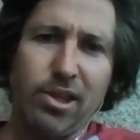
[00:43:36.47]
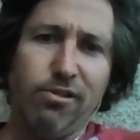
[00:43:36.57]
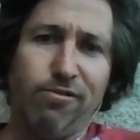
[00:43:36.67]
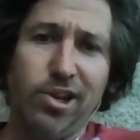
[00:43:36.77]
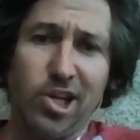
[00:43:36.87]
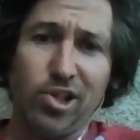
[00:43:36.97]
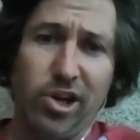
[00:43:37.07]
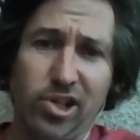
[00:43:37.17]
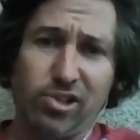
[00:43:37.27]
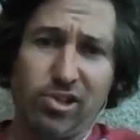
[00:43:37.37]
the finish
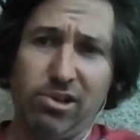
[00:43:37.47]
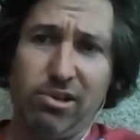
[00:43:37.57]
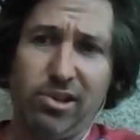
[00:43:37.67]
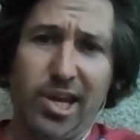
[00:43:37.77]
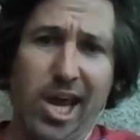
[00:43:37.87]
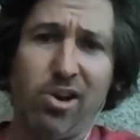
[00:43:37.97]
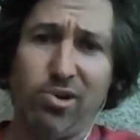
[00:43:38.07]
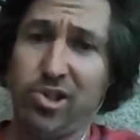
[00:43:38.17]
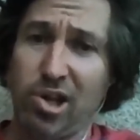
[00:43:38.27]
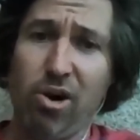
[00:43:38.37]
line's yeah. the, the end
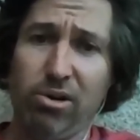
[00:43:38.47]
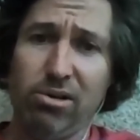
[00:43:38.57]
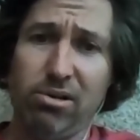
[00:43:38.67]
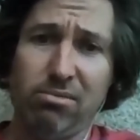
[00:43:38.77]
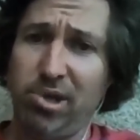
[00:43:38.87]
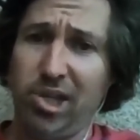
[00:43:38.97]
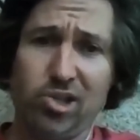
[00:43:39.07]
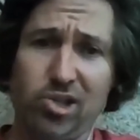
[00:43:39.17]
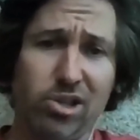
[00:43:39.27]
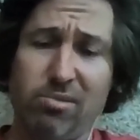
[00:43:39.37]
result, but
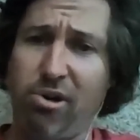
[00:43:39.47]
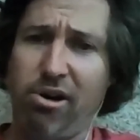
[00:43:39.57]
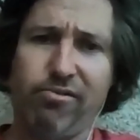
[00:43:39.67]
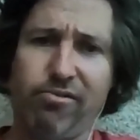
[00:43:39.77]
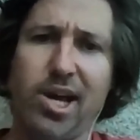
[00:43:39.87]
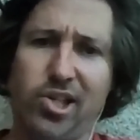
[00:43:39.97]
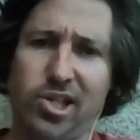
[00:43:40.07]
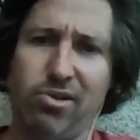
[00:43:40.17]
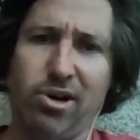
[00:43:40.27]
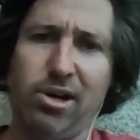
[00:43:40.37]
it's not the
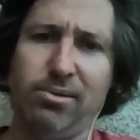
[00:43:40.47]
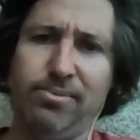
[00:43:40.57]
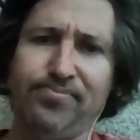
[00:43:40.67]
motivation, right?